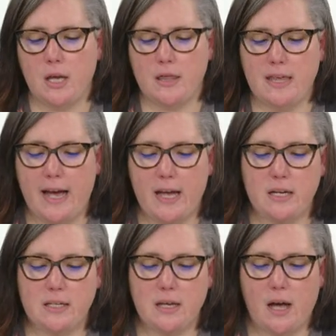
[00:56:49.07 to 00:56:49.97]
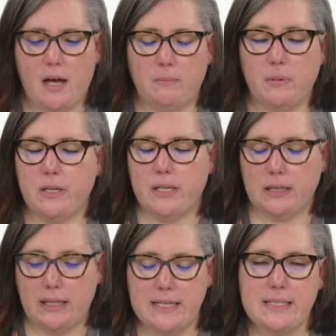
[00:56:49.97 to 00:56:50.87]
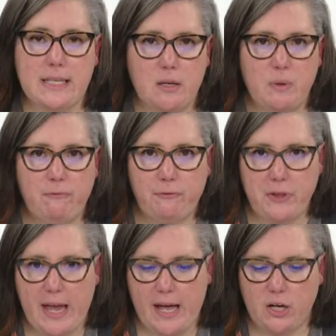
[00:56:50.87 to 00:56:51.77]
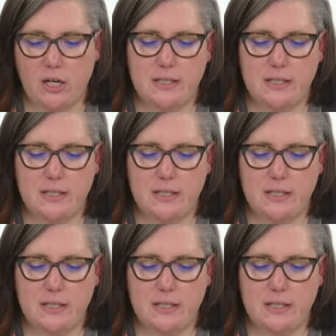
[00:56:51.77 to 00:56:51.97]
that um, lays a little bit flatter,